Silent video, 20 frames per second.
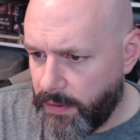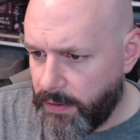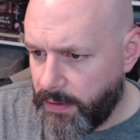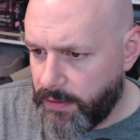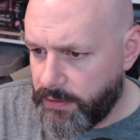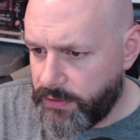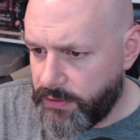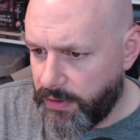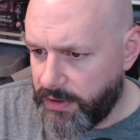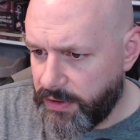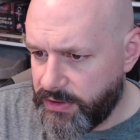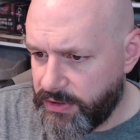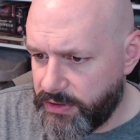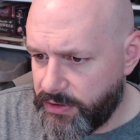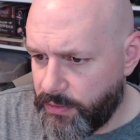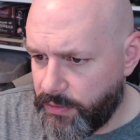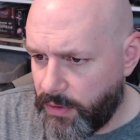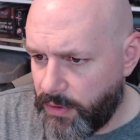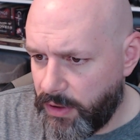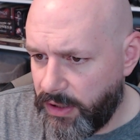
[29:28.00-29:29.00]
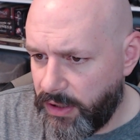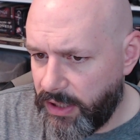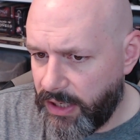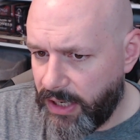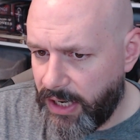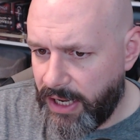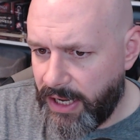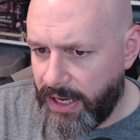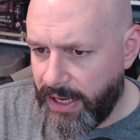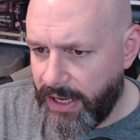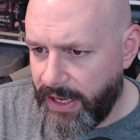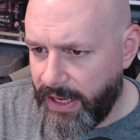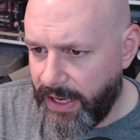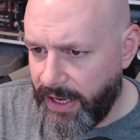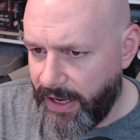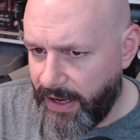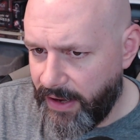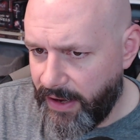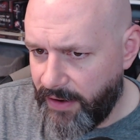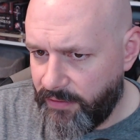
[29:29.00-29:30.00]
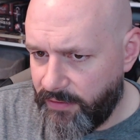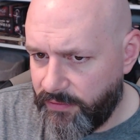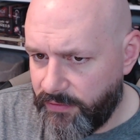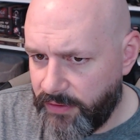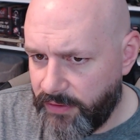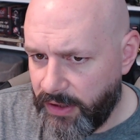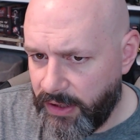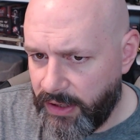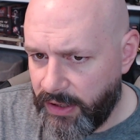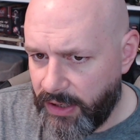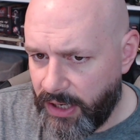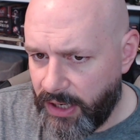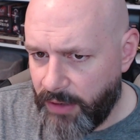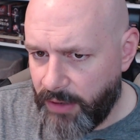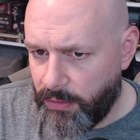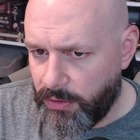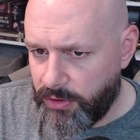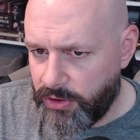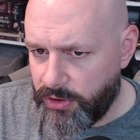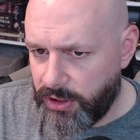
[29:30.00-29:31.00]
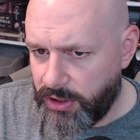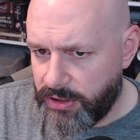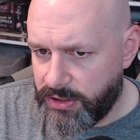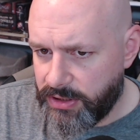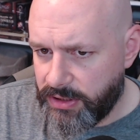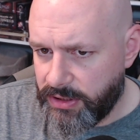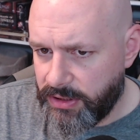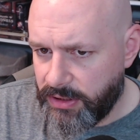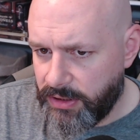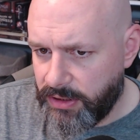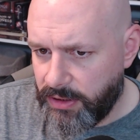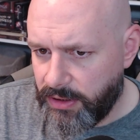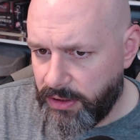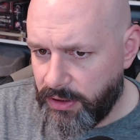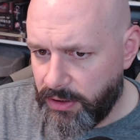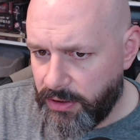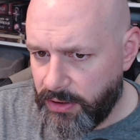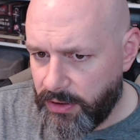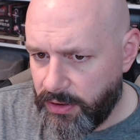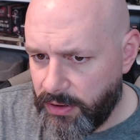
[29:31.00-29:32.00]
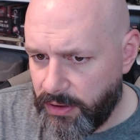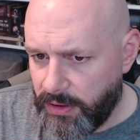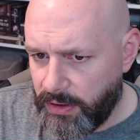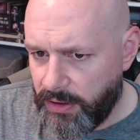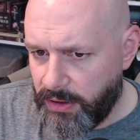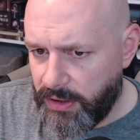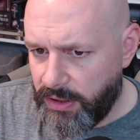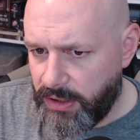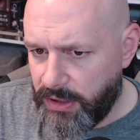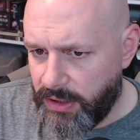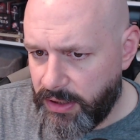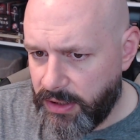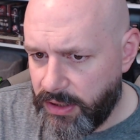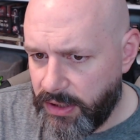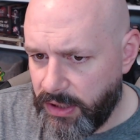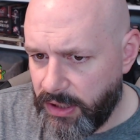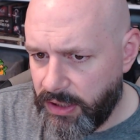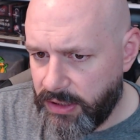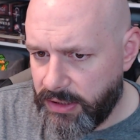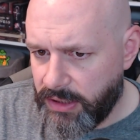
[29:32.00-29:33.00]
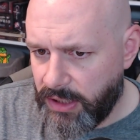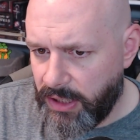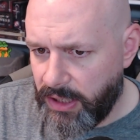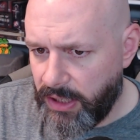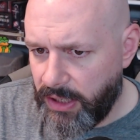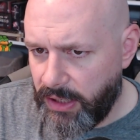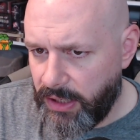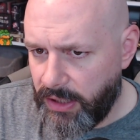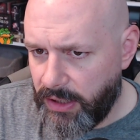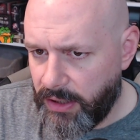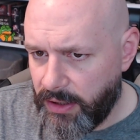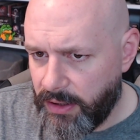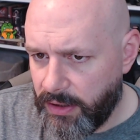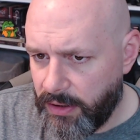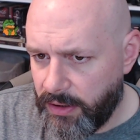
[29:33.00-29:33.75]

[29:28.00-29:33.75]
So this is the one that I have, and I will just get a...